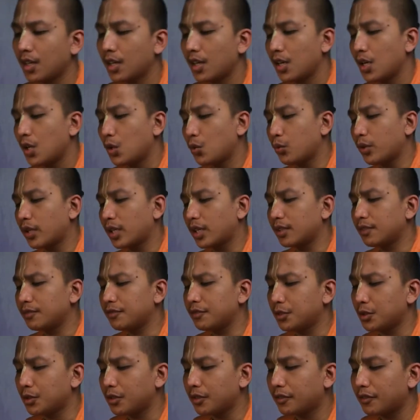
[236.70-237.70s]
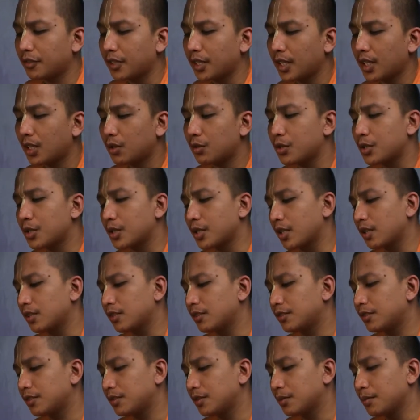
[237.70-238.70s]
We can purify
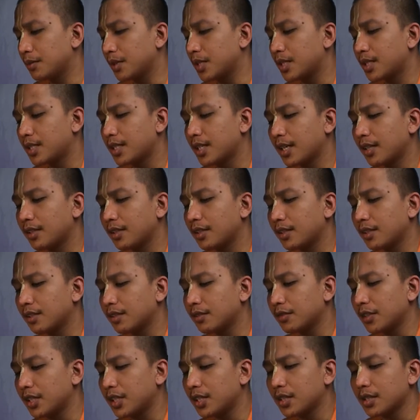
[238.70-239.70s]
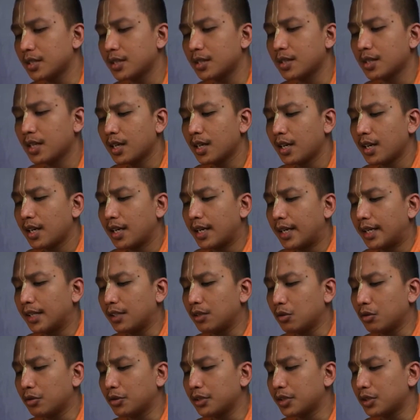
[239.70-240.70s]
ourselves by studying the Vedas in
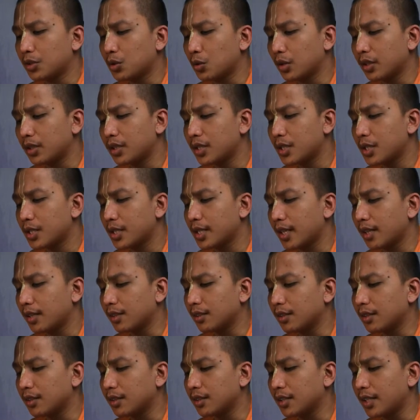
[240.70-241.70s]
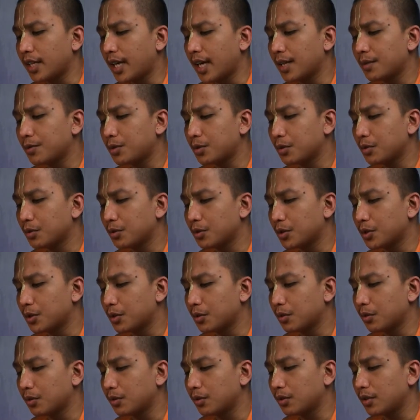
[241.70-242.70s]
order to understand the absolute
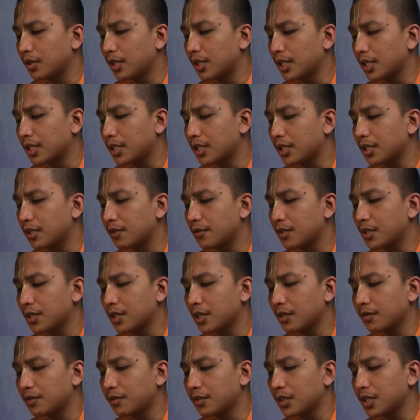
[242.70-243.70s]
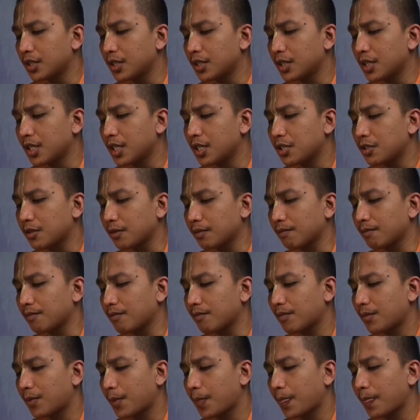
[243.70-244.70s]
truth and achieve self-realization.
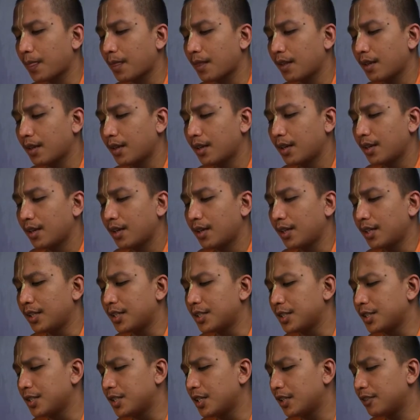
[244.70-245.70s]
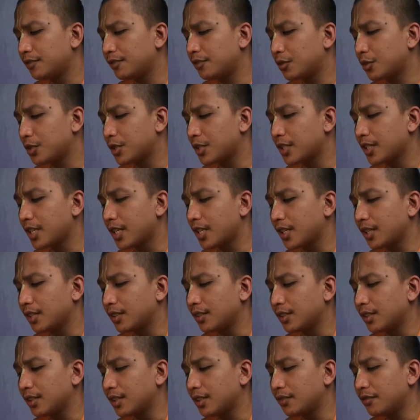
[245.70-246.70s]
It is therefore stated
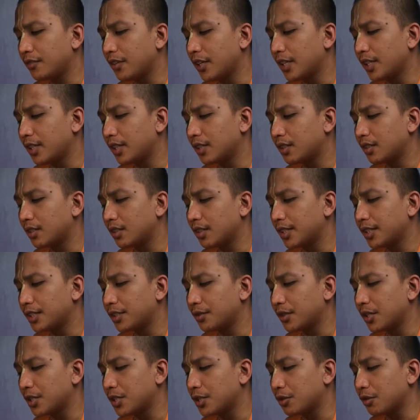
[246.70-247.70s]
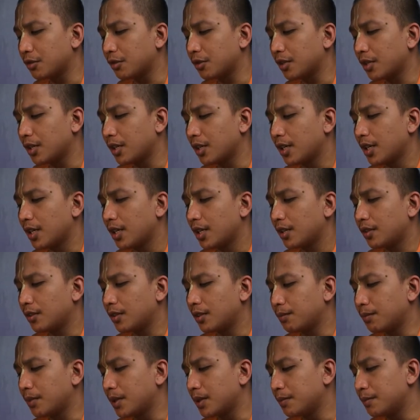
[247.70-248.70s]
in the Vedic literature that
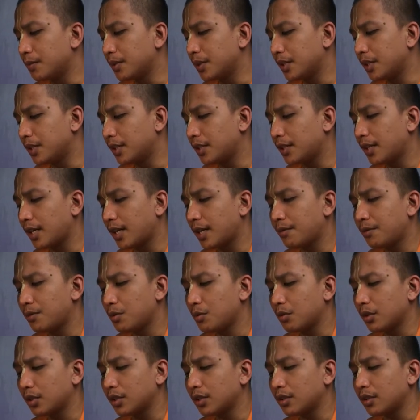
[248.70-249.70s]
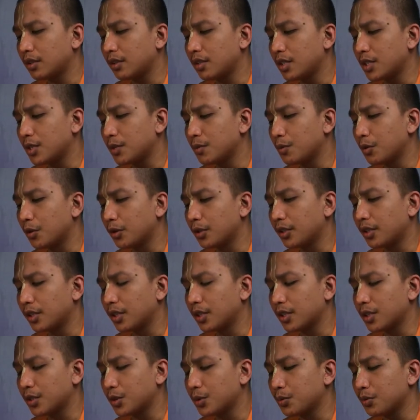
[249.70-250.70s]
by birth everyone is born a
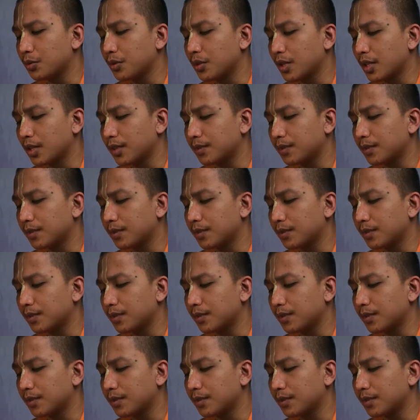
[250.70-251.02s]
Sudra,